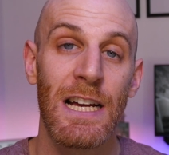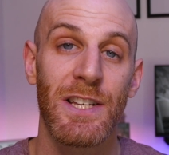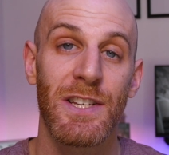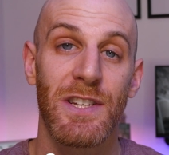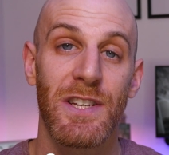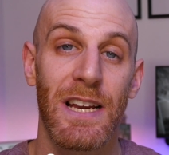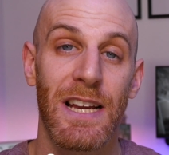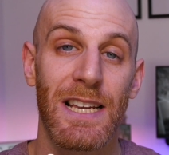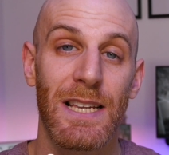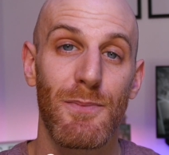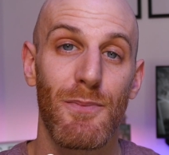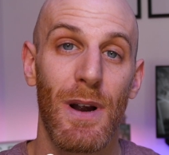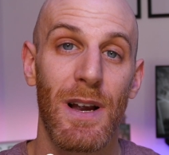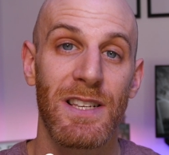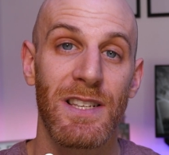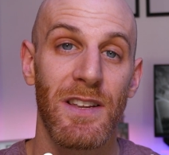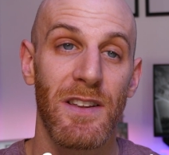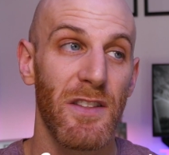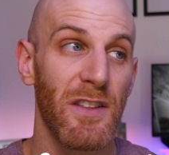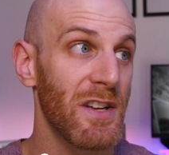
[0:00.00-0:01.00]
to
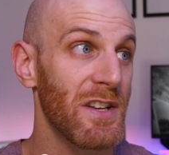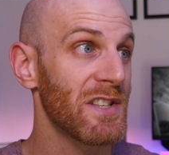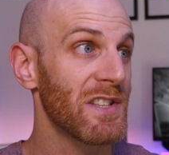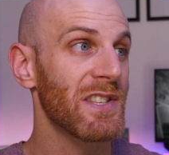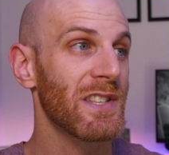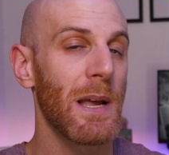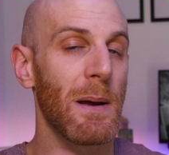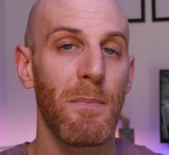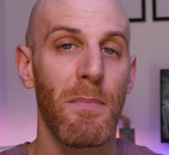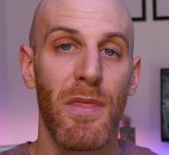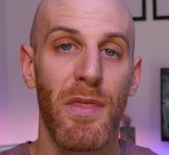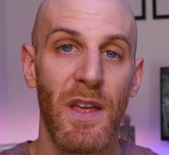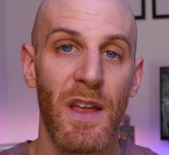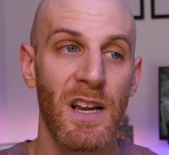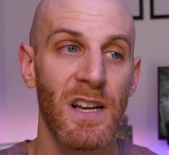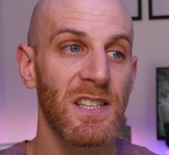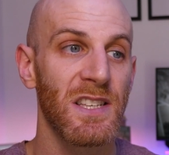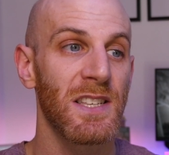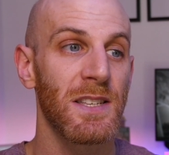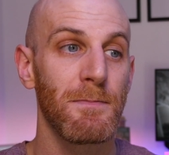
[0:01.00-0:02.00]
express that
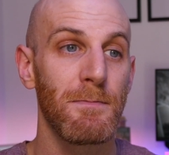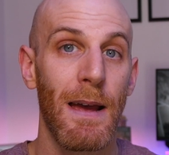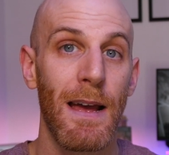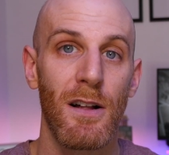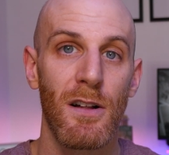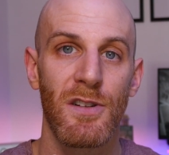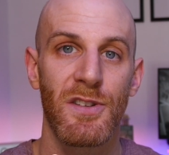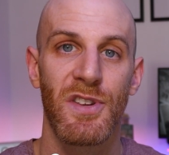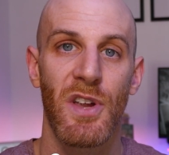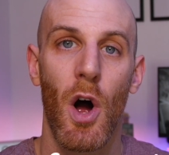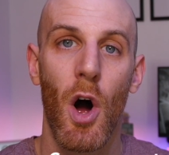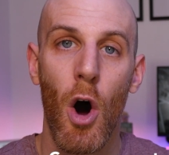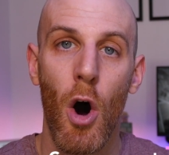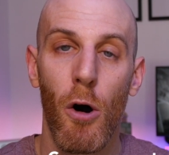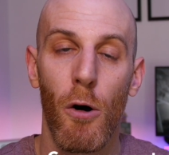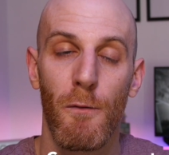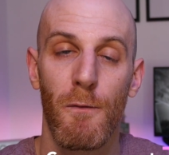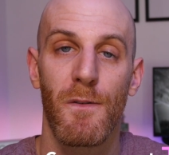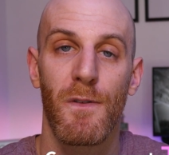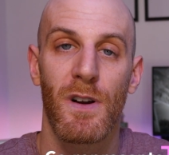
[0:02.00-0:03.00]
something smells
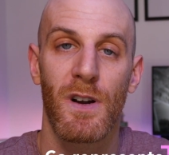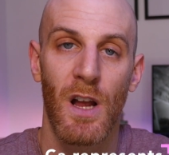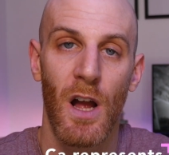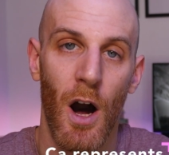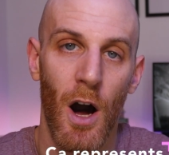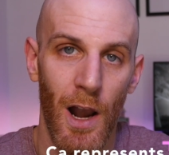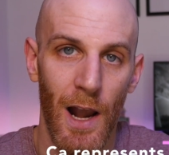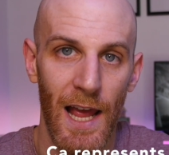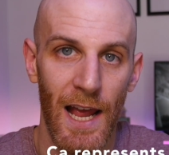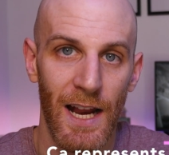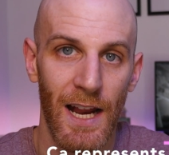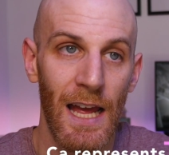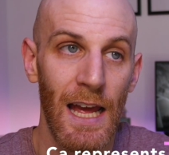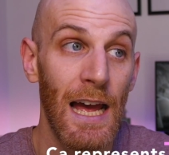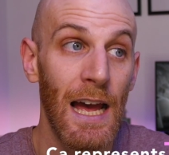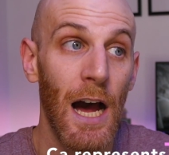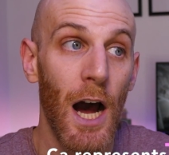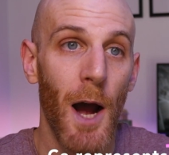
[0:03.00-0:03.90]
of garlic.